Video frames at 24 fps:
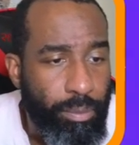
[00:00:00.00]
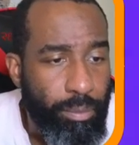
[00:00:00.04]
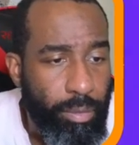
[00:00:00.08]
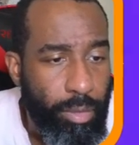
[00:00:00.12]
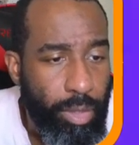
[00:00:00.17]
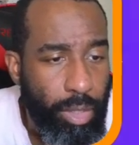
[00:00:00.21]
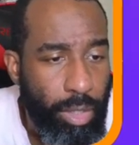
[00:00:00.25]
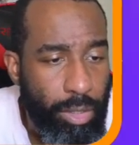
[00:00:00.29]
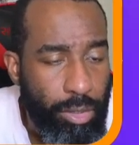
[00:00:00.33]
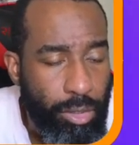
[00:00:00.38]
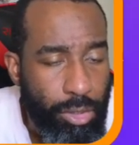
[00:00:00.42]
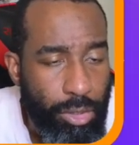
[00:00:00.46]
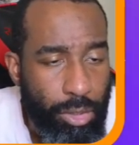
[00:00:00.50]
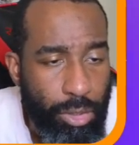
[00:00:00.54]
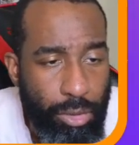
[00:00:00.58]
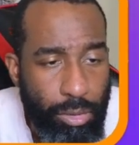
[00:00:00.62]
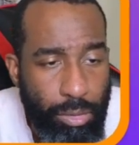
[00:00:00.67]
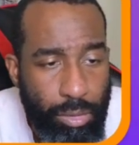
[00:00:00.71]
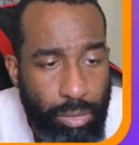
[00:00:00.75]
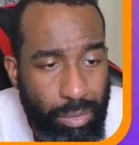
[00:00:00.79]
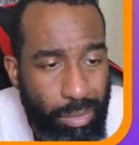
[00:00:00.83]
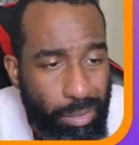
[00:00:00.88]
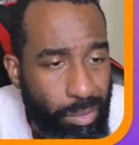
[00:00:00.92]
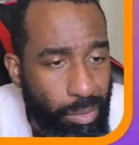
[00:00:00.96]
and
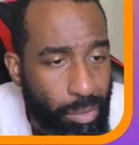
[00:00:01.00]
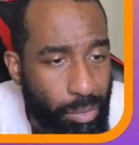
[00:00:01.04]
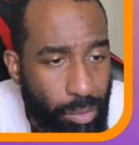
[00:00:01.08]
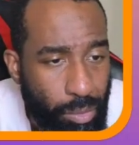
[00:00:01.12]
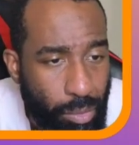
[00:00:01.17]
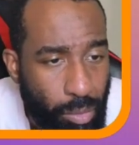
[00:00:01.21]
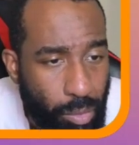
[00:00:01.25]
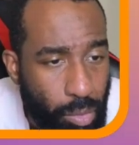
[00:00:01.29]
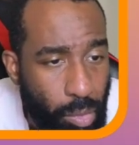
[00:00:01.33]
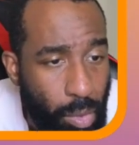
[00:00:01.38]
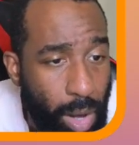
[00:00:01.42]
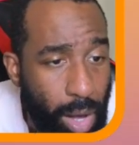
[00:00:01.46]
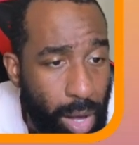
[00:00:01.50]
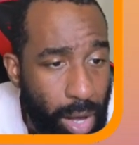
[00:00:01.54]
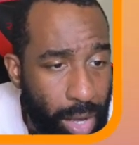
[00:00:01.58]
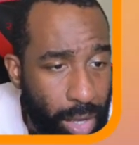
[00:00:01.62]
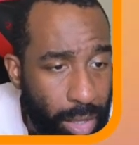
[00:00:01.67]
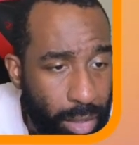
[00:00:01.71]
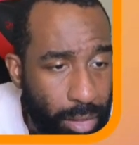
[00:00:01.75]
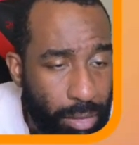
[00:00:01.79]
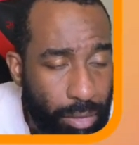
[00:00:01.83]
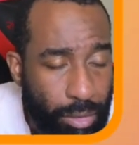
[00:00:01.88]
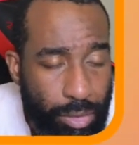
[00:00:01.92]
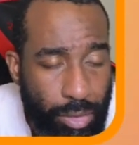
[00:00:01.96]
show why
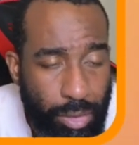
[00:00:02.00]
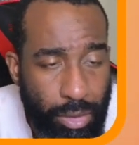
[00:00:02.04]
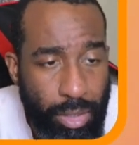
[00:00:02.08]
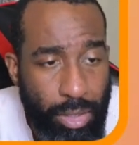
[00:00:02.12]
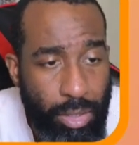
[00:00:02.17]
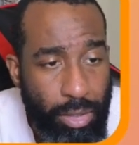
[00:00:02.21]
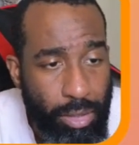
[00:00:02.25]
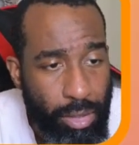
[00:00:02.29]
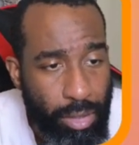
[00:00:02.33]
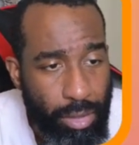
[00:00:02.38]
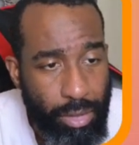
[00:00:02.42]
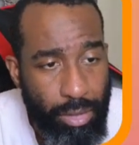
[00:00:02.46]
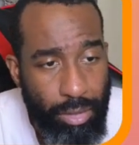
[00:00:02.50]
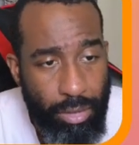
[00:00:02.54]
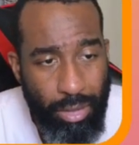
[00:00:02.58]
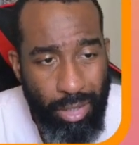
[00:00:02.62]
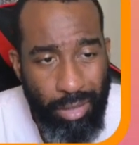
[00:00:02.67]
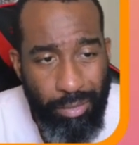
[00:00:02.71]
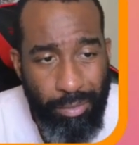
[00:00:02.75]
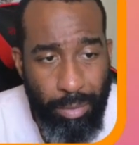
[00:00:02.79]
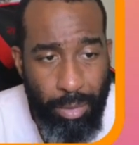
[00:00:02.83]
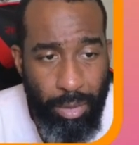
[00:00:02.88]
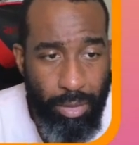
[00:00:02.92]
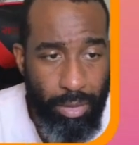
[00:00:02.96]
those details
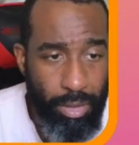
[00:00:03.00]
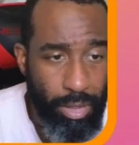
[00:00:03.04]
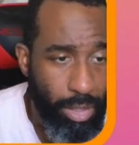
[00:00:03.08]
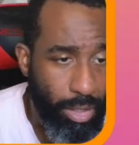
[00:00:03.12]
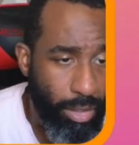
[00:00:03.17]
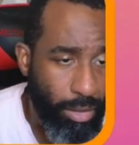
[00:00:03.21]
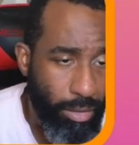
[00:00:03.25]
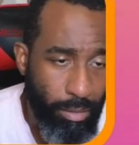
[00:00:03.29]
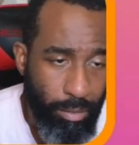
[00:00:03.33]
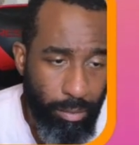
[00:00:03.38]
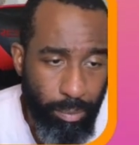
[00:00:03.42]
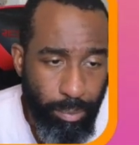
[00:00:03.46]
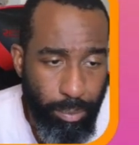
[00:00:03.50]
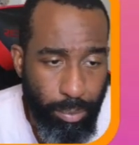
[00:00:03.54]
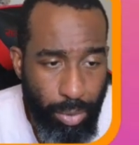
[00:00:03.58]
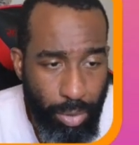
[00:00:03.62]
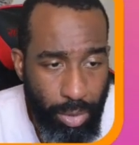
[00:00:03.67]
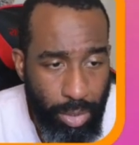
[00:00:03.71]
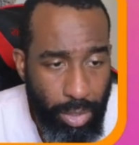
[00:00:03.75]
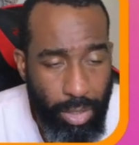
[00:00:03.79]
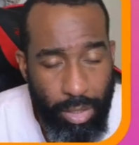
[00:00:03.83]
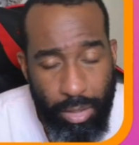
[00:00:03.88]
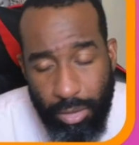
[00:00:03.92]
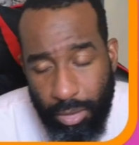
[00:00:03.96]
have been like
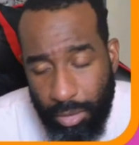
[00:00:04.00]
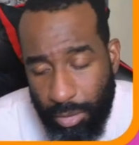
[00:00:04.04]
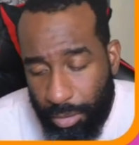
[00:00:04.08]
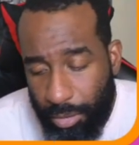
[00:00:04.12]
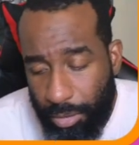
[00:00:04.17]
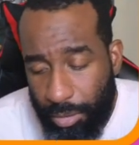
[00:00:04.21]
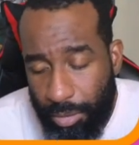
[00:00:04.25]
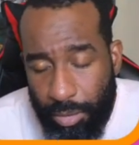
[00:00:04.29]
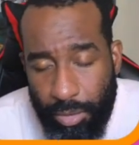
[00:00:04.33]
put into